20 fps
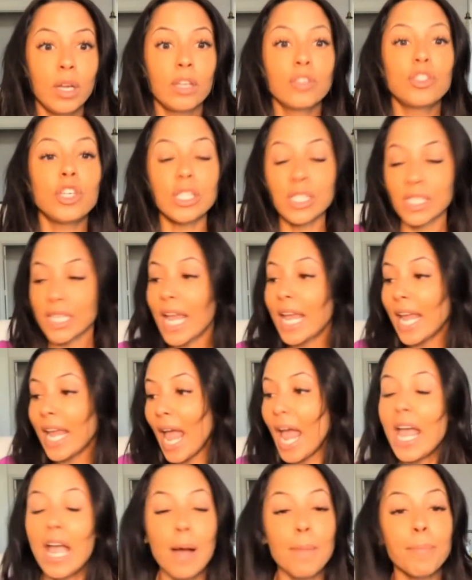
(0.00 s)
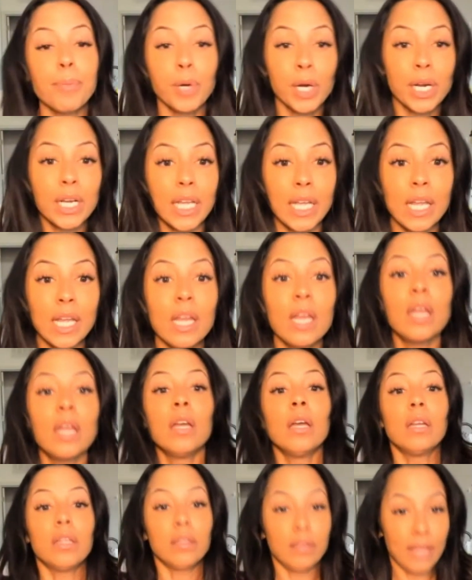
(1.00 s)
Just saying, hey, I'm pretty.
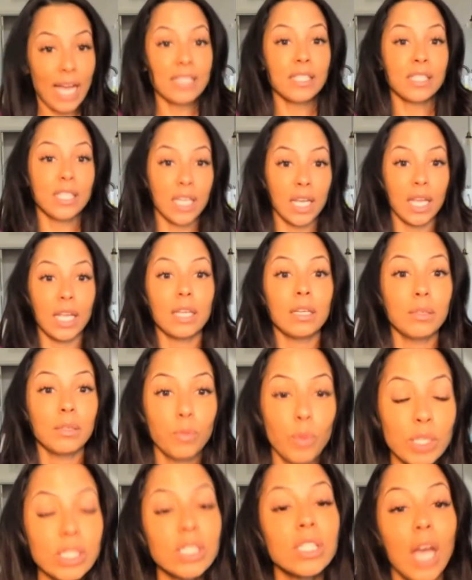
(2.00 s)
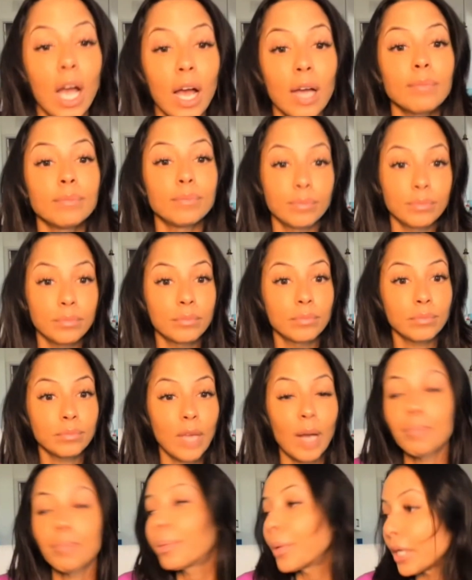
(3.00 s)
That's it. What's up?
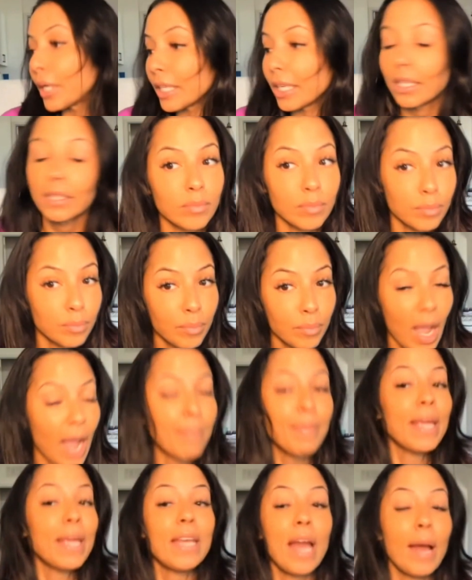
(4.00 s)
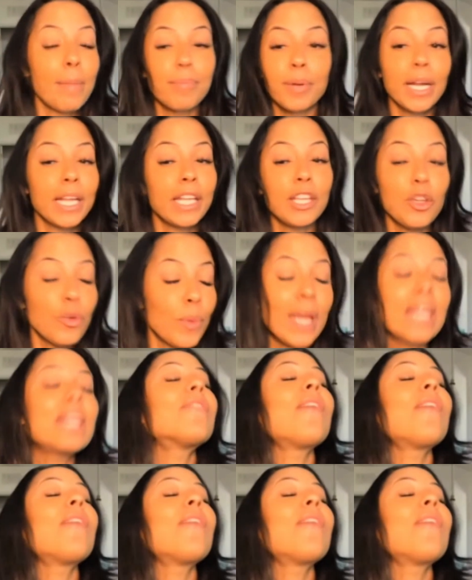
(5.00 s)
I'm pretty. I may not bring you any